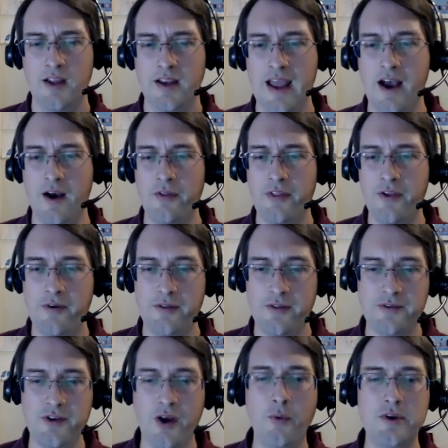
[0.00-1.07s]
Now,
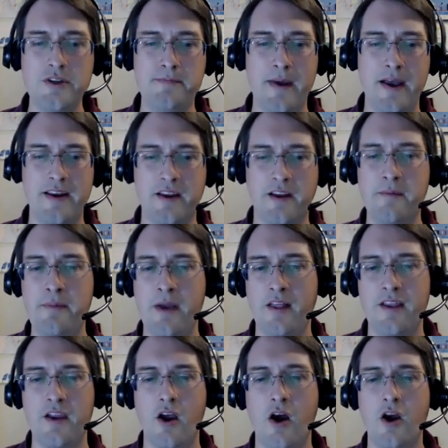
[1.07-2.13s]
there's always been a
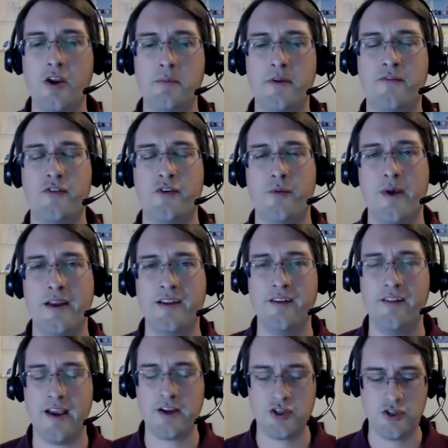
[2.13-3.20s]
compelling argument for direct
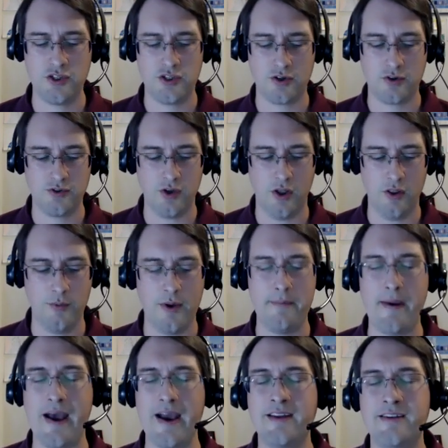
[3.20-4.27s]
elections. It goes all the way
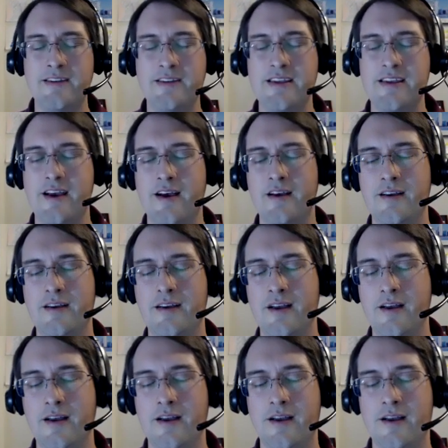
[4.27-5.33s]
back to the
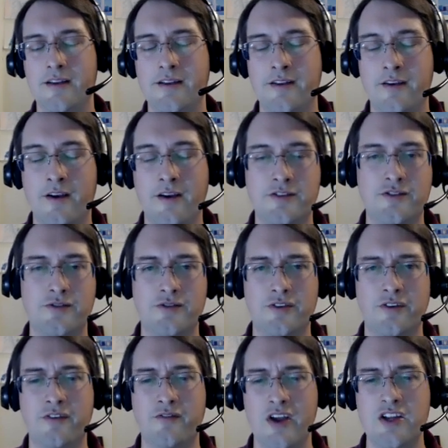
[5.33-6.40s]

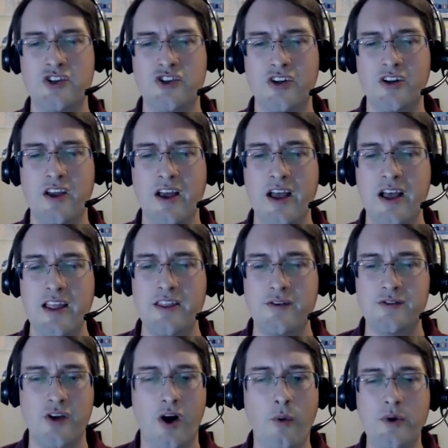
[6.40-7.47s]
Constitutional Convention.
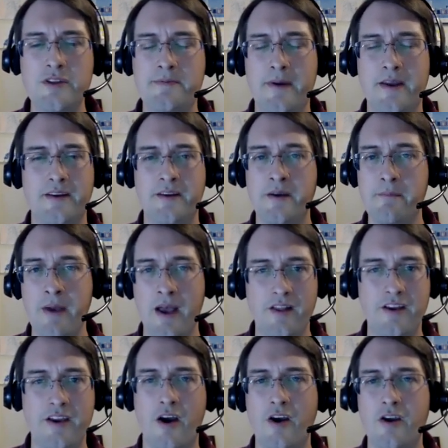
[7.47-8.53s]
There's always been a
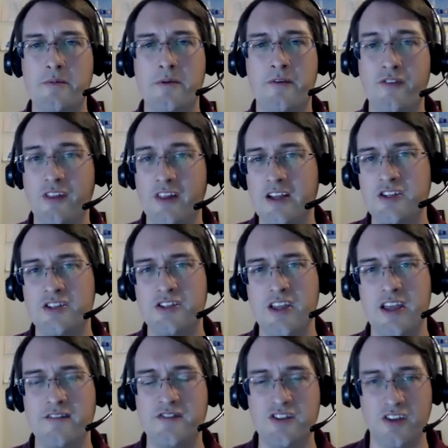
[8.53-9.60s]
compelling argument for
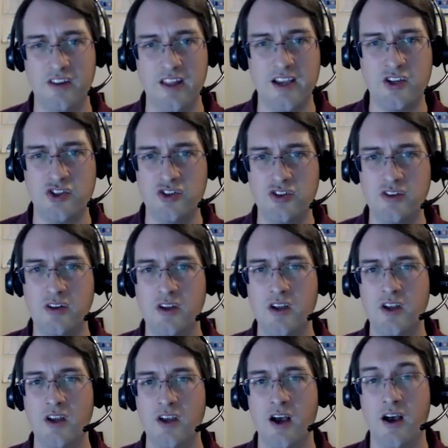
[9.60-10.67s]
legislative selection.
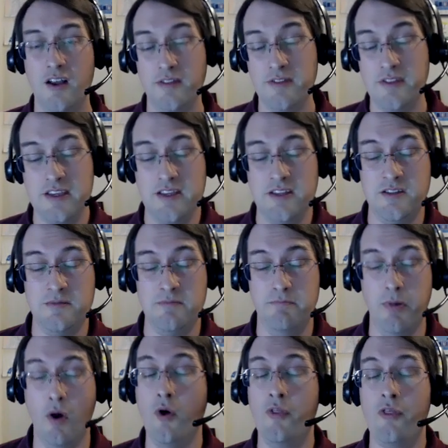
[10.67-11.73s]
These
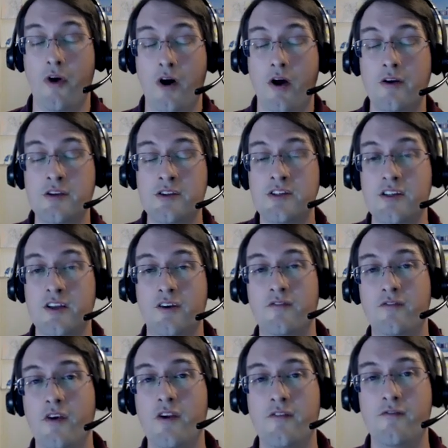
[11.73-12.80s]
both are still
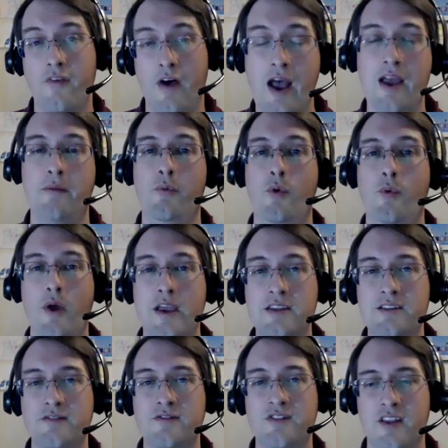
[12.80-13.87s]
very viable
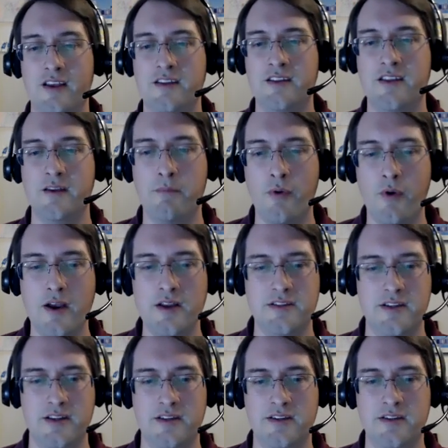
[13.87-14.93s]
ways of selecting a
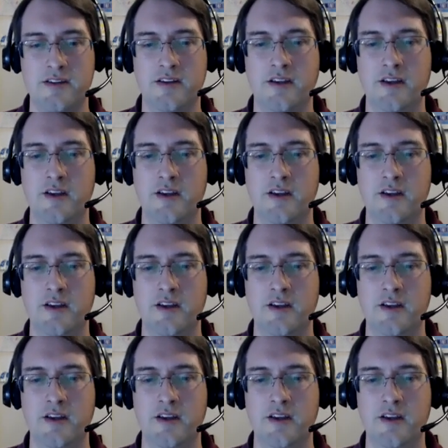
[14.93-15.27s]
president.